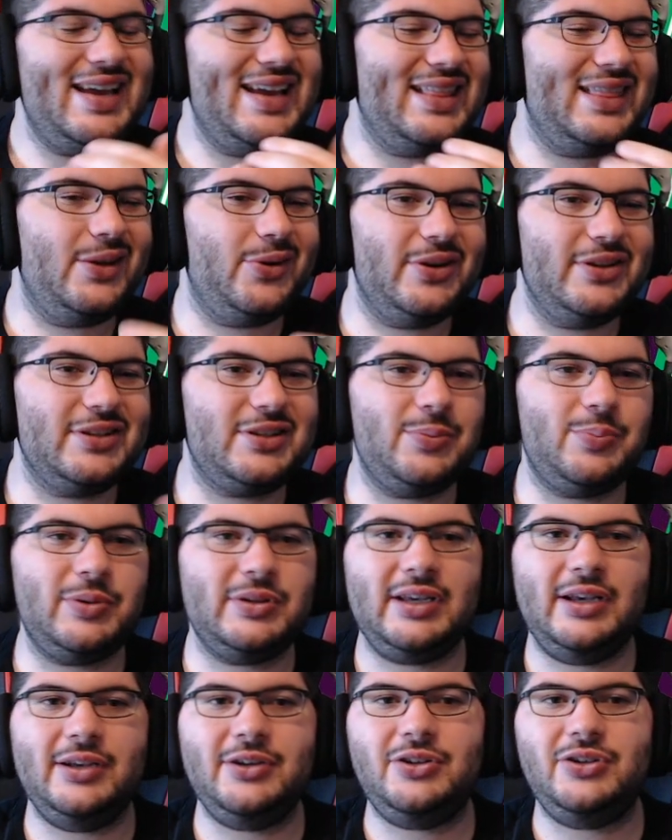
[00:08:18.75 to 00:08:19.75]
There is a
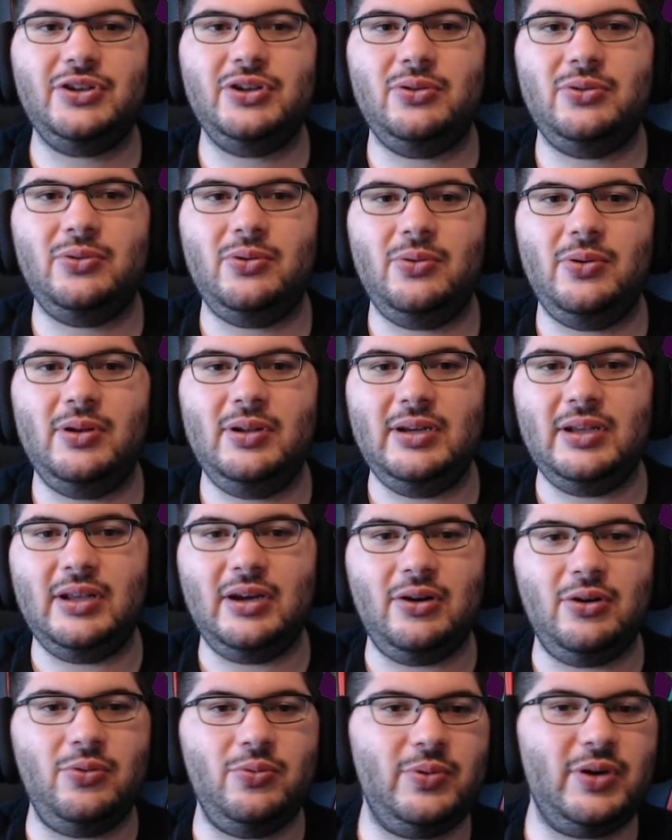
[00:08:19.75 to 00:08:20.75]
potential, you
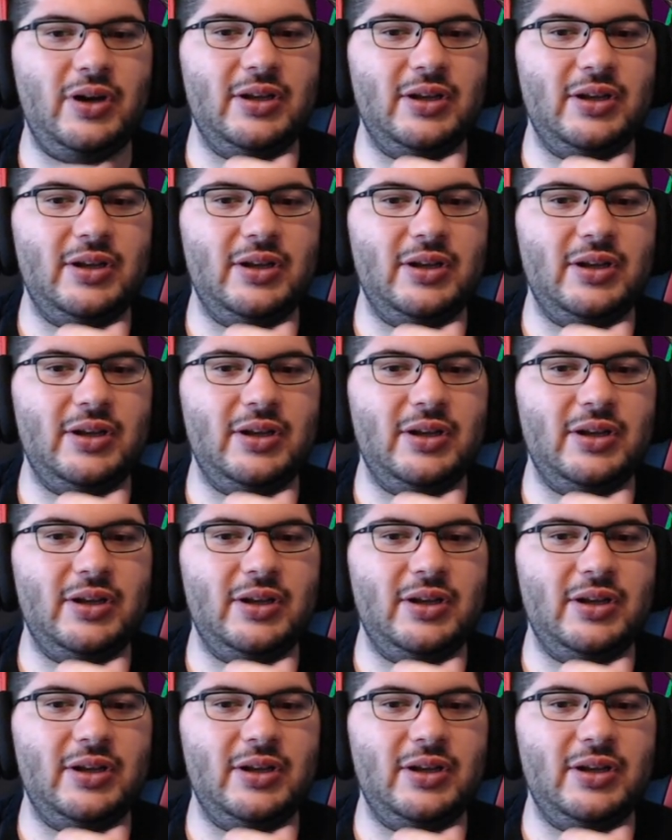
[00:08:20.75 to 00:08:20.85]
know,